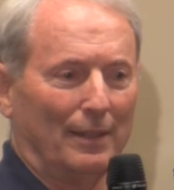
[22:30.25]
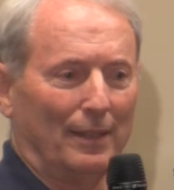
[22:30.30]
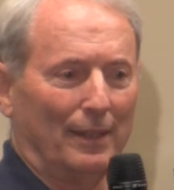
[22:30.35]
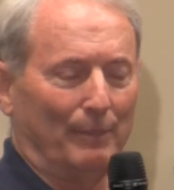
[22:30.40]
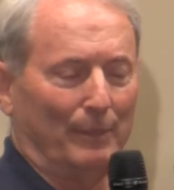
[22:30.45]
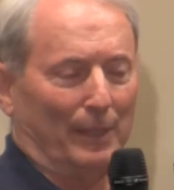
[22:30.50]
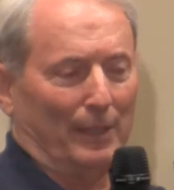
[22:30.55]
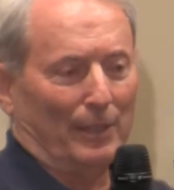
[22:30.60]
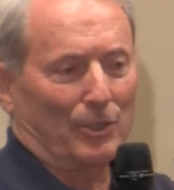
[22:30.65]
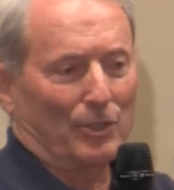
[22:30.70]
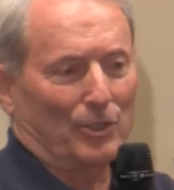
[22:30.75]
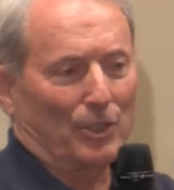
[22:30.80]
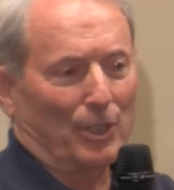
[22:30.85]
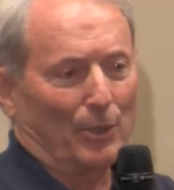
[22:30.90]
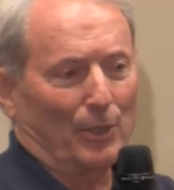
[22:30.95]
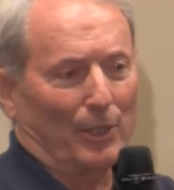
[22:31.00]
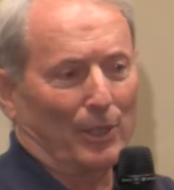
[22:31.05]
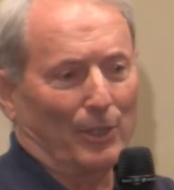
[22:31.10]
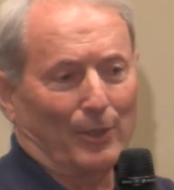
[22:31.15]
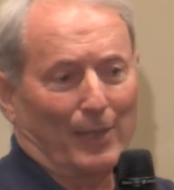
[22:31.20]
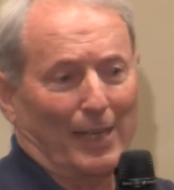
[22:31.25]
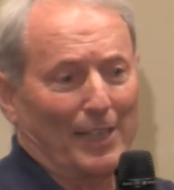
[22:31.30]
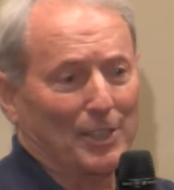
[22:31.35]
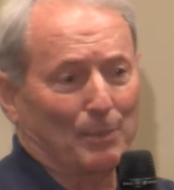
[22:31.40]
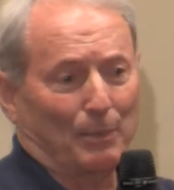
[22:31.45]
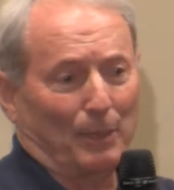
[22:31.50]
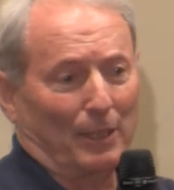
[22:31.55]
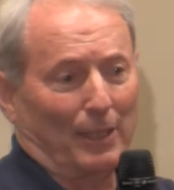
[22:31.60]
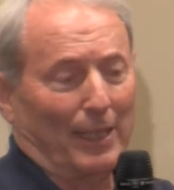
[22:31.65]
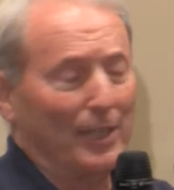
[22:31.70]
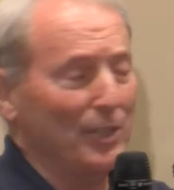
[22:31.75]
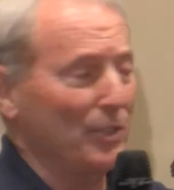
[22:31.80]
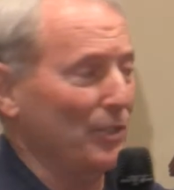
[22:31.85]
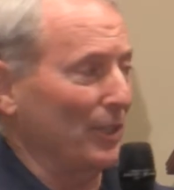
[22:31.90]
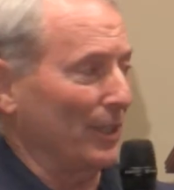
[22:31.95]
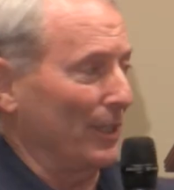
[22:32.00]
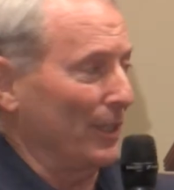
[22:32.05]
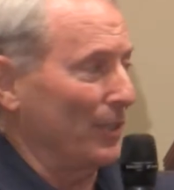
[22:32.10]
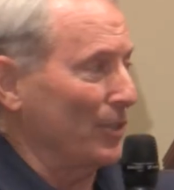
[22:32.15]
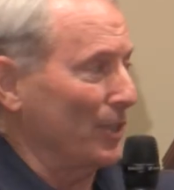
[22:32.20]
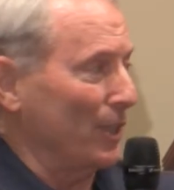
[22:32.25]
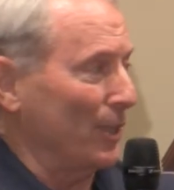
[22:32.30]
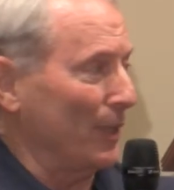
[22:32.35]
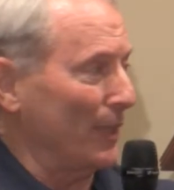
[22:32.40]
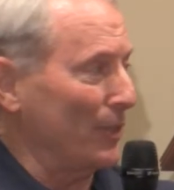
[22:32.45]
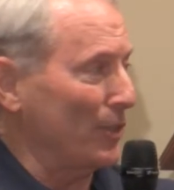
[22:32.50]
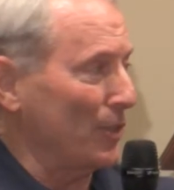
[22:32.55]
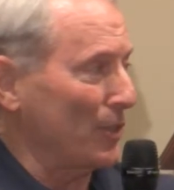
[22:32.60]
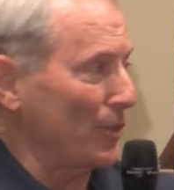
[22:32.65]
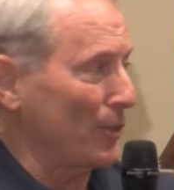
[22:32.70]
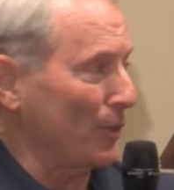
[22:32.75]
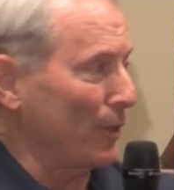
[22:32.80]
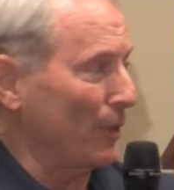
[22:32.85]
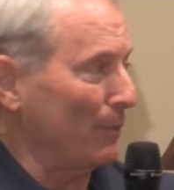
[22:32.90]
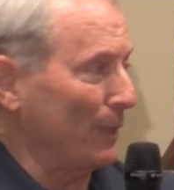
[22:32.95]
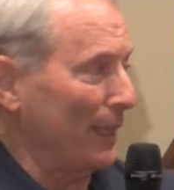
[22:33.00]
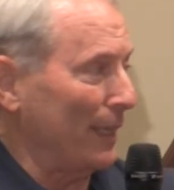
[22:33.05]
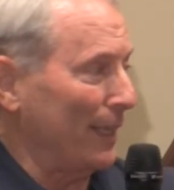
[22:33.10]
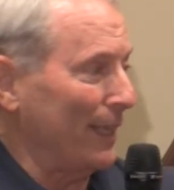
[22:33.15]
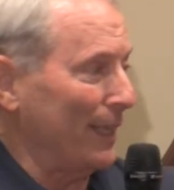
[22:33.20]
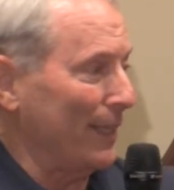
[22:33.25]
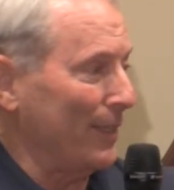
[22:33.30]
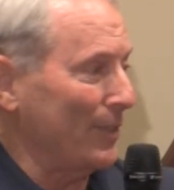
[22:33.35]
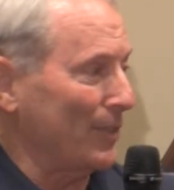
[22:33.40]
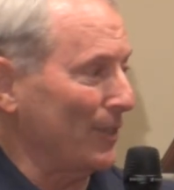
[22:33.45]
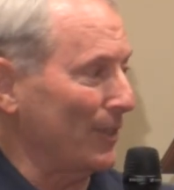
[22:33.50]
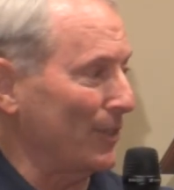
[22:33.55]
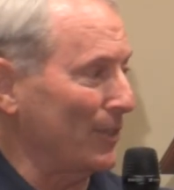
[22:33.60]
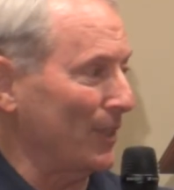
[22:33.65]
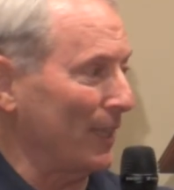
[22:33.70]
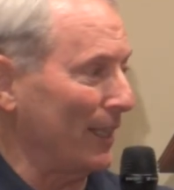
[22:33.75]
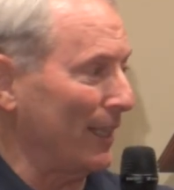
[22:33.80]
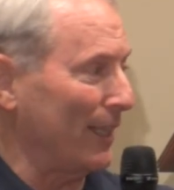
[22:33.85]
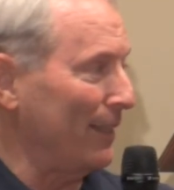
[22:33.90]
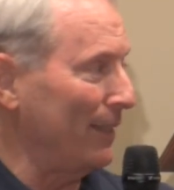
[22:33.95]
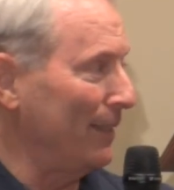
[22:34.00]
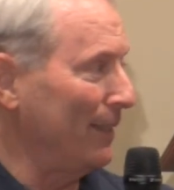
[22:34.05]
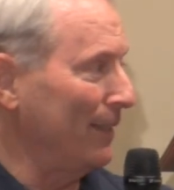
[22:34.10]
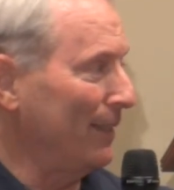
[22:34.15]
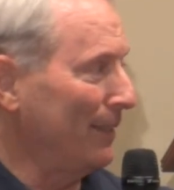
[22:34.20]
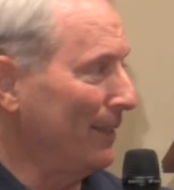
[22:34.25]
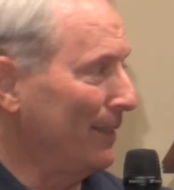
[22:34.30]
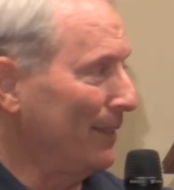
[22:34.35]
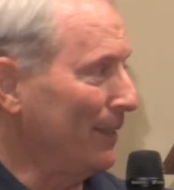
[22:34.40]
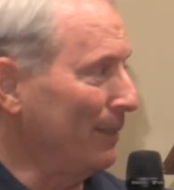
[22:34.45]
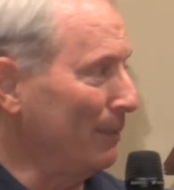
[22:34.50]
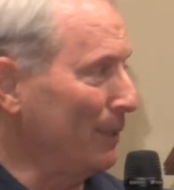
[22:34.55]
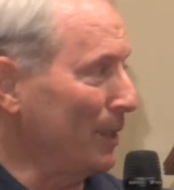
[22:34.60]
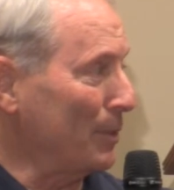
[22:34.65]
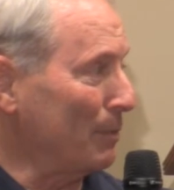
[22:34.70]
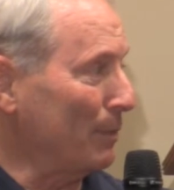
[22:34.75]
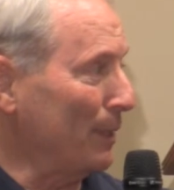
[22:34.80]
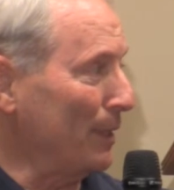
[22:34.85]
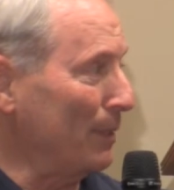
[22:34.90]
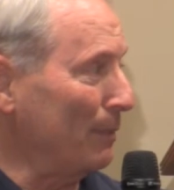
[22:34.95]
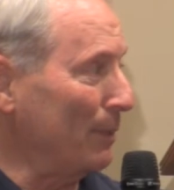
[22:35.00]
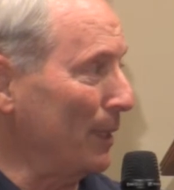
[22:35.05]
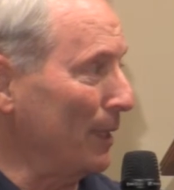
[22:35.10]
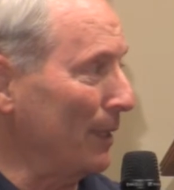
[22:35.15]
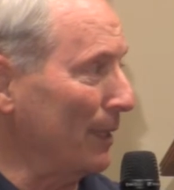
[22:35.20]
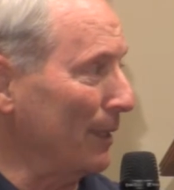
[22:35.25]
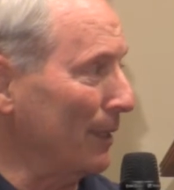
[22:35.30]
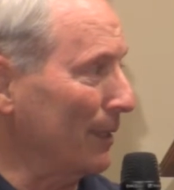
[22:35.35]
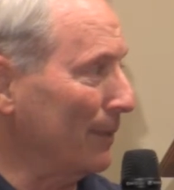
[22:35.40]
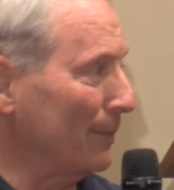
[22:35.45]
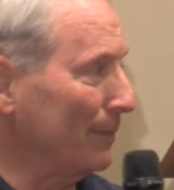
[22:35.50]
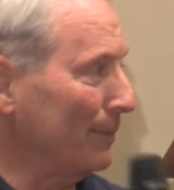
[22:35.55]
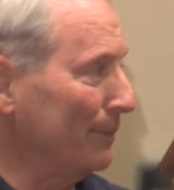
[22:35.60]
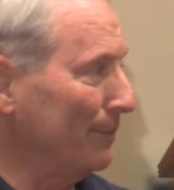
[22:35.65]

I mean, there's no other explanation. And so I just throw up my hands and say, it must be demonic